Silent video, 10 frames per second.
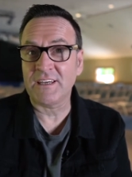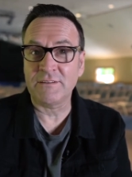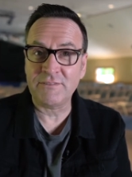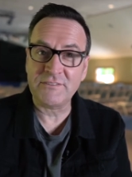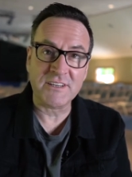in
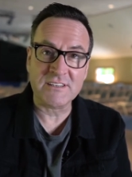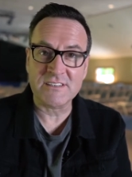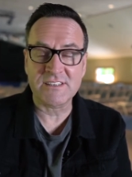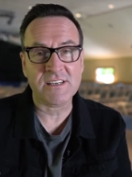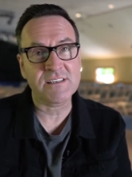the 50s
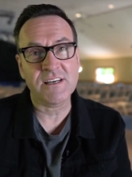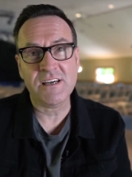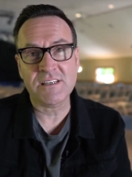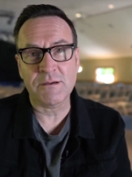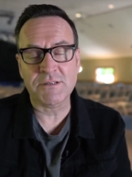and
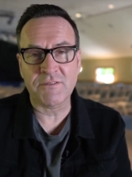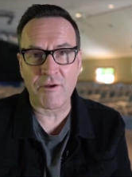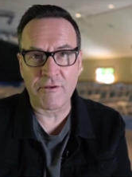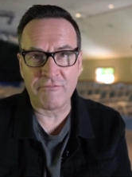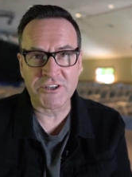60s, he was a
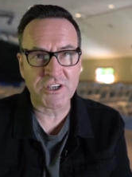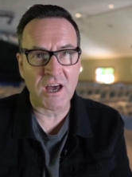very rich